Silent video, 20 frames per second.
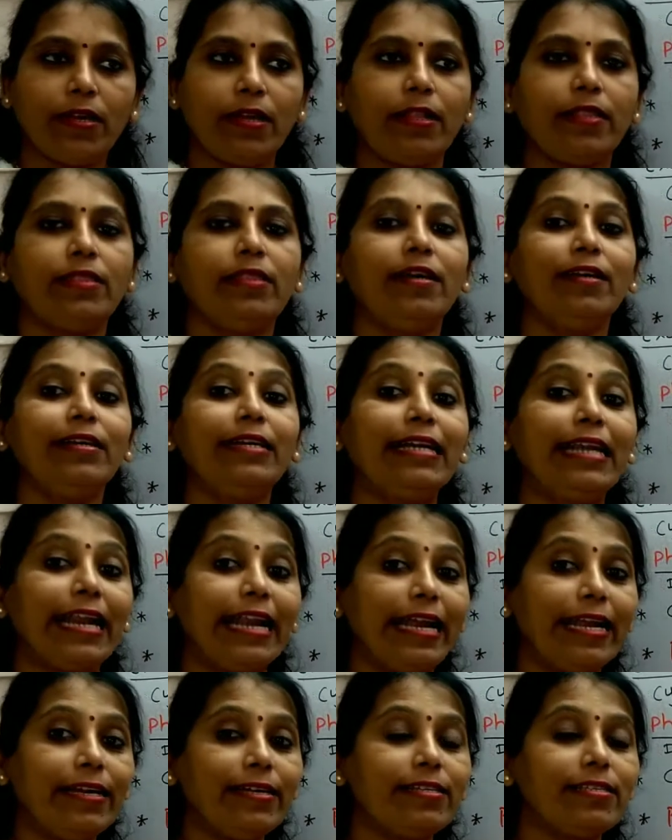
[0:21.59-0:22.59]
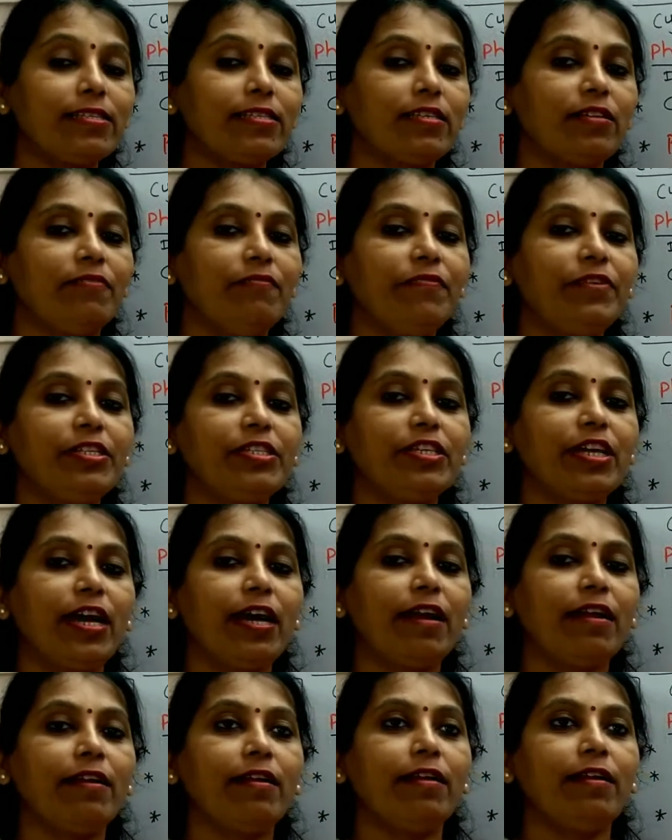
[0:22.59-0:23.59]
The traits which
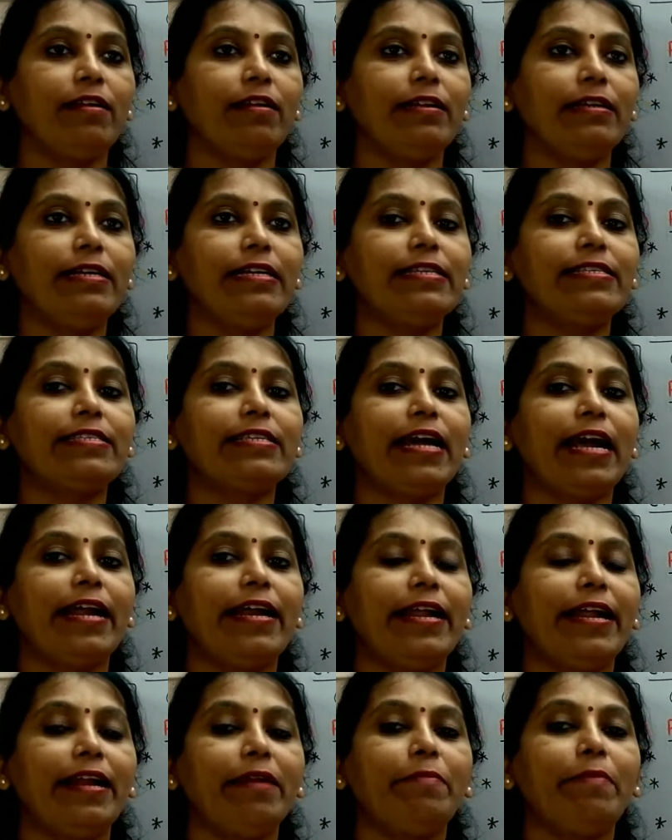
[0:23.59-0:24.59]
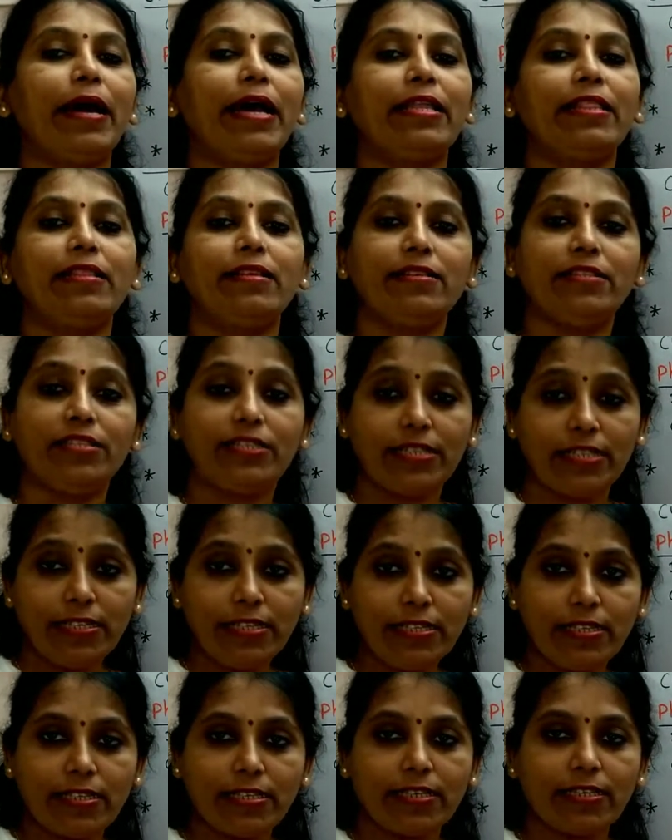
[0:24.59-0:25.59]
are decided by the
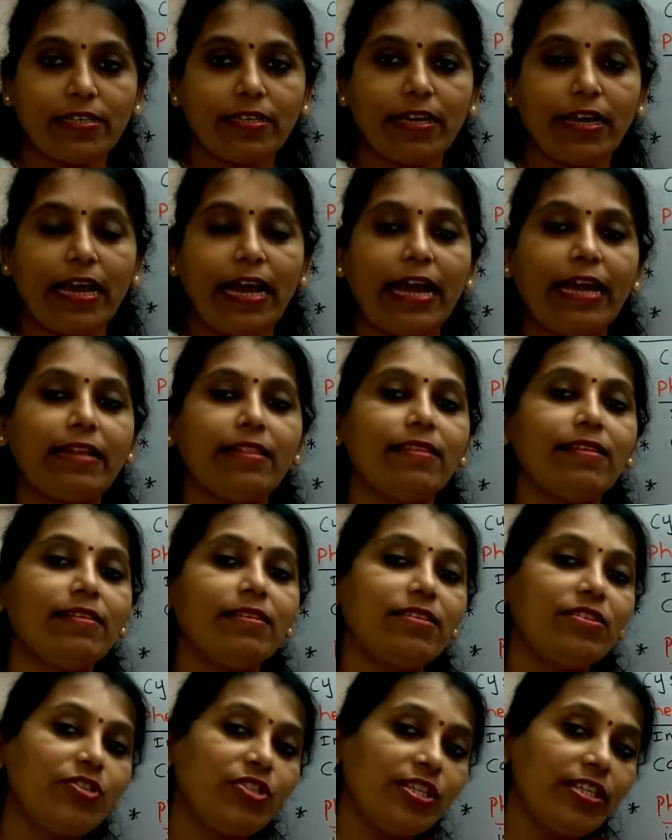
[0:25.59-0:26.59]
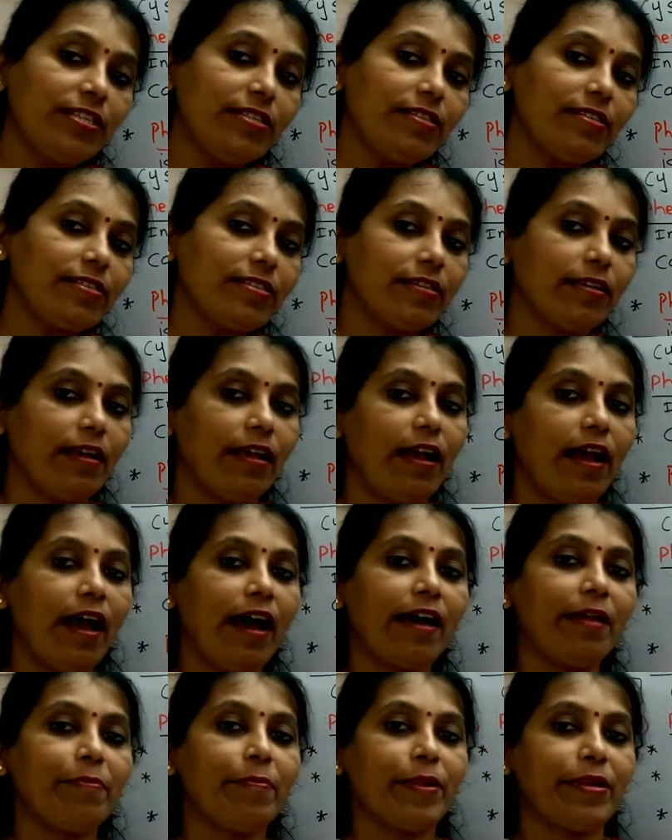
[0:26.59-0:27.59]
genes, and these genes
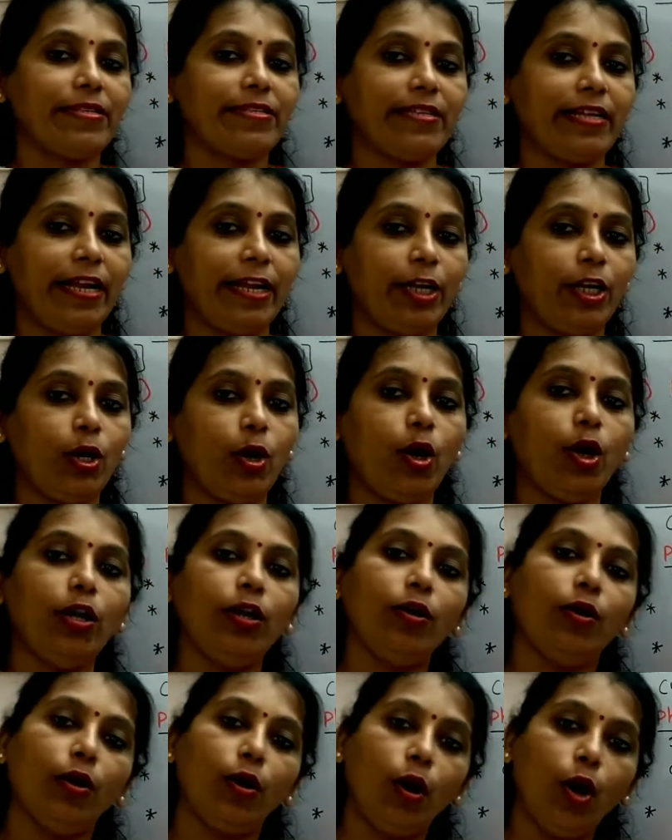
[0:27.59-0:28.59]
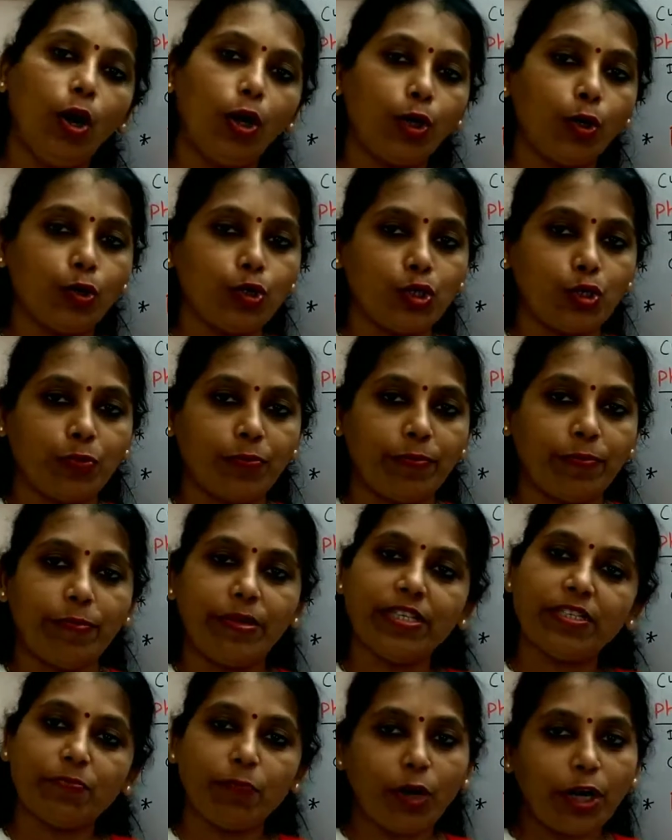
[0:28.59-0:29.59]
are present on autosome
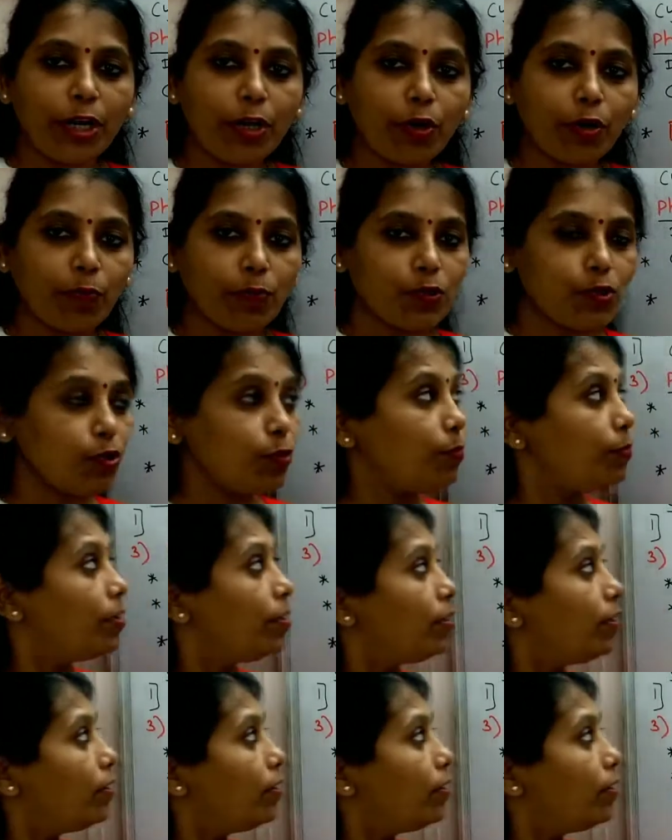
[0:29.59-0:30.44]
means body chromosome.